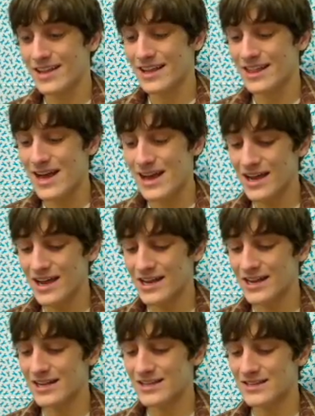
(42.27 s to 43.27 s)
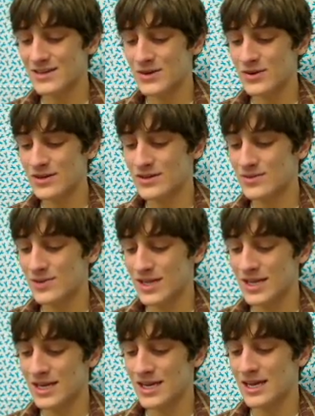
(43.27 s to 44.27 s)
like that, and so it's
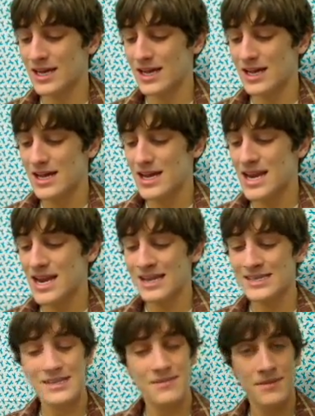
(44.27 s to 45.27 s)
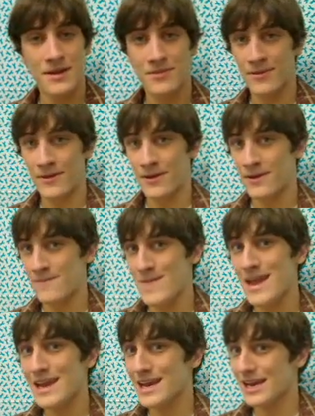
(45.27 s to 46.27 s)
really nice to be able to
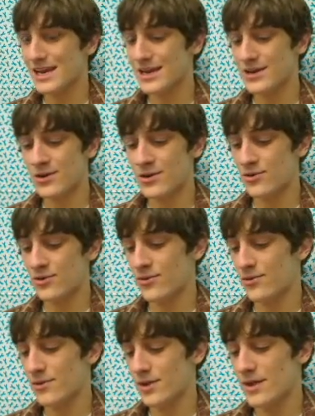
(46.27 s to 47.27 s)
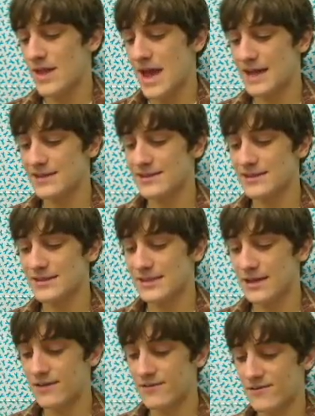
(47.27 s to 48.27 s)
make your own hats and
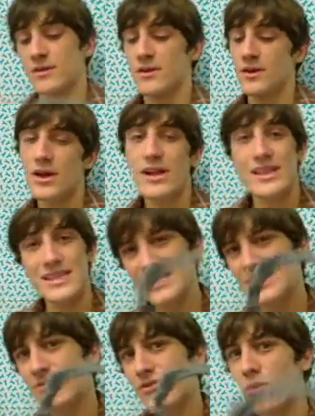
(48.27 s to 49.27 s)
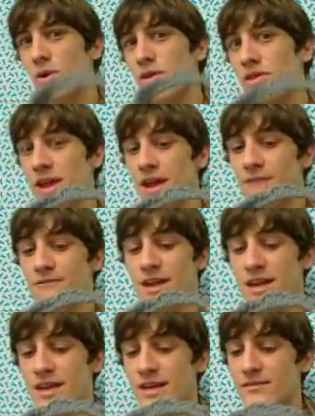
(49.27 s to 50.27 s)
stuff. This is the fourth thing I've
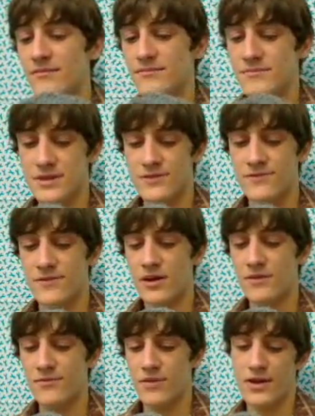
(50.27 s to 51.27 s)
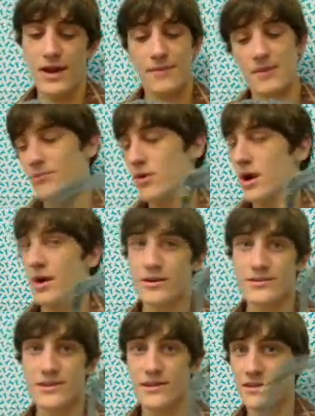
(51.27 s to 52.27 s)
knitted so far. Well, I'm in
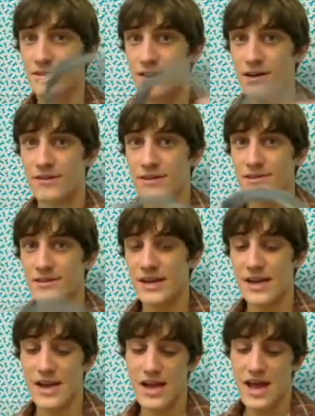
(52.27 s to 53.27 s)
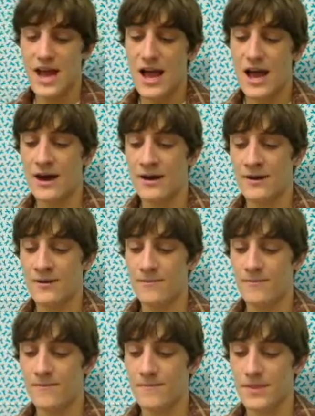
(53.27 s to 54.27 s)
progress on this obviously,
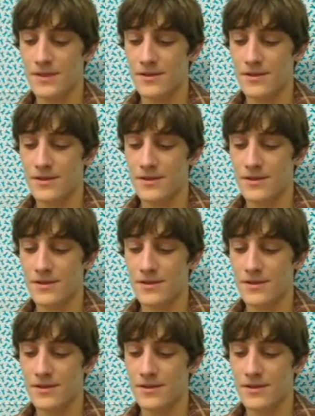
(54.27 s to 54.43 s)
but